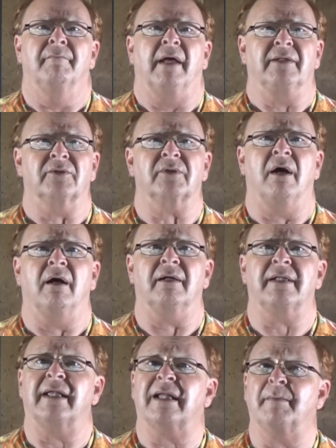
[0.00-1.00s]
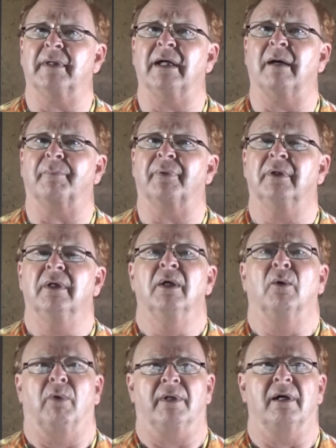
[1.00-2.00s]
And there's a holiday coming up.
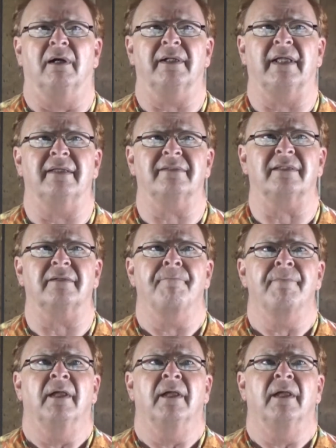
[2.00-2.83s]
What holiday is it?